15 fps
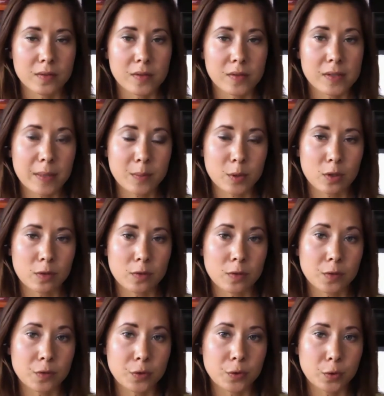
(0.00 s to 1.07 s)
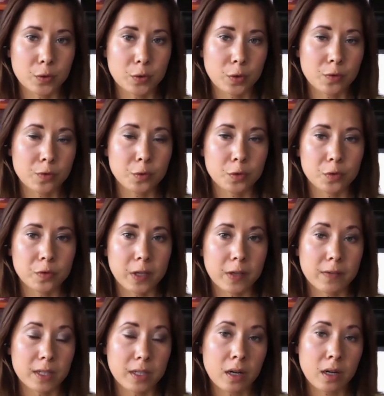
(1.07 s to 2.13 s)
some sort of a fruit or
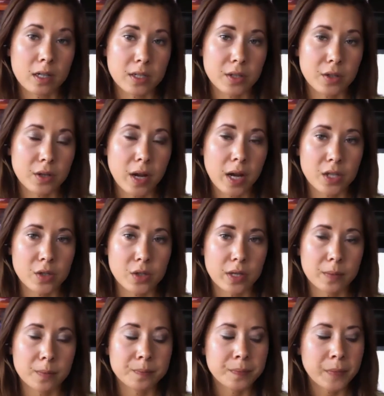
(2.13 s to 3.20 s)
fruit-flavored ice cream.